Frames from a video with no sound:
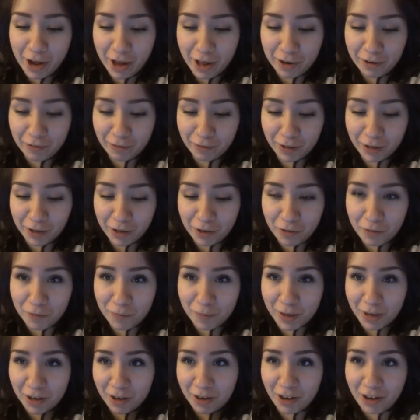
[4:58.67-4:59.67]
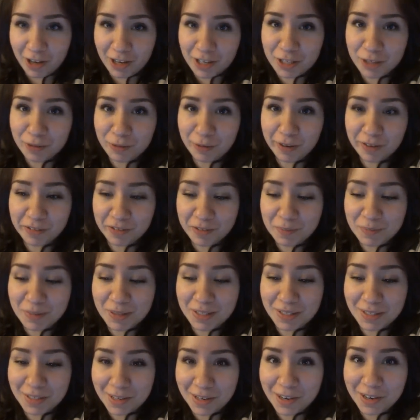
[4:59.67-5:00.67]
kind of like, oh my gosh, what if I'm
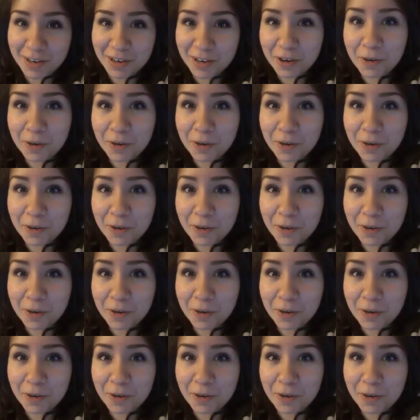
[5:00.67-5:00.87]
sitting